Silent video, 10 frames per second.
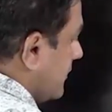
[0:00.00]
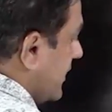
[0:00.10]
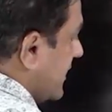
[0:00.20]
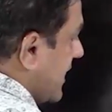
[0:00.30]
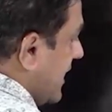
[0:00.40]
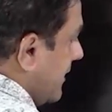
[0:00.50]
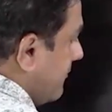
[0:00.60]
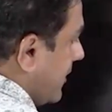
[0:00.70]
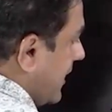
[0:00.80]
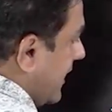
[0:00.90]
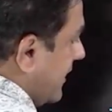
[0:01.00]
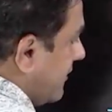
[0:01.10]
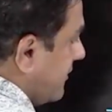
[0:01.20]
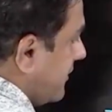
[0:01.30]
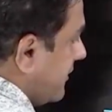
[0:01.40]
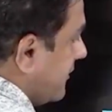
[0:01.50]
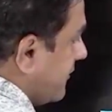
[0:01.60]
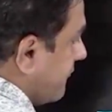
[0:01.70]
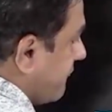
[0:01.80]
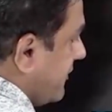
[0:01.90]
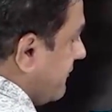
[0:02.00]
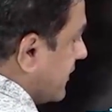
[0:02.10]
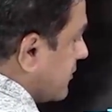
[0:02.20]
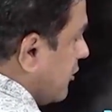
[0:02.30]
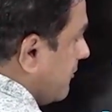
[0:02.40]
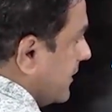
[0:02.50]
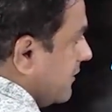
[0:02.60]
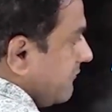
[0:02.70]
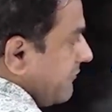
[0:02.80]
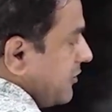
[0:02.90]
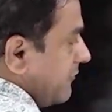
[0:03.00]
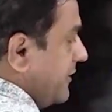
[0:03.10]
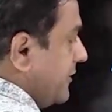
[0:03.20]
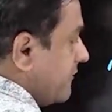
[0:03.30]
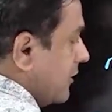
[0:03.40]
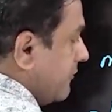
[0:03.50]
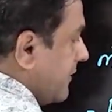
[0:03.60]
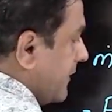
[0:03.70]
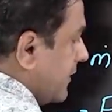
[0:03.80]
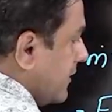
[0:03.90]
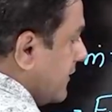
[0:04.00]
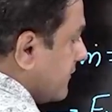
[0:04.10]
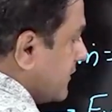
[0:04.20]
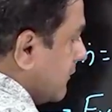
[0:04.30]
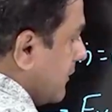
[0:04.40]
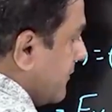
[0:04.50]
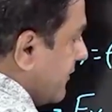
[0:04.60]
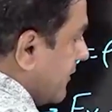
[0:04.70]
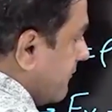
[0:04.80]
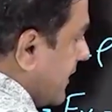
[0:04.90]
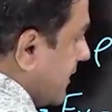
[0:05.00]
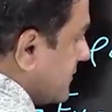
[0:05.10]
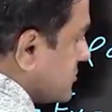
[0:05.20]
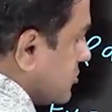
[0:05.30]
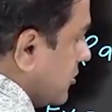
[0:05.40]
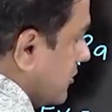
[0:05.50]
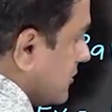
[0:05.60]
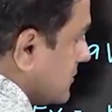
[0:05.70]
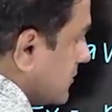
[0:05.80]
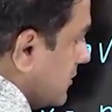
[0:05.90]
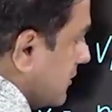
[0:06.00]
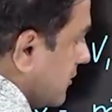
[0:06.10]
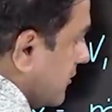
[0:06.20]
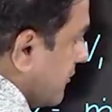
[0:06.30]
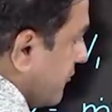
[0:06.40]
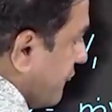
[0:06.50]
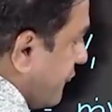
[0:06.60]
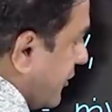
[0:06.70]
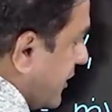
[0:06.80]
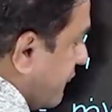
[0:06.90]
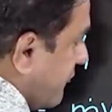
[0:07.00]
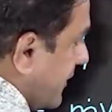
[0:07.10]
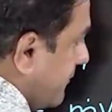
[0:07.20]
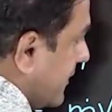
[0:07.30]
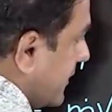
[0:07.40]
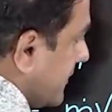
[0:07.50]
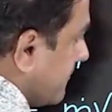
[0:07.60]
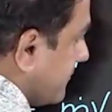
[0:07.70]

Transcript: take m and v1 common, because v2 is equal to v1, so it will be 1 minus cos 45 degree.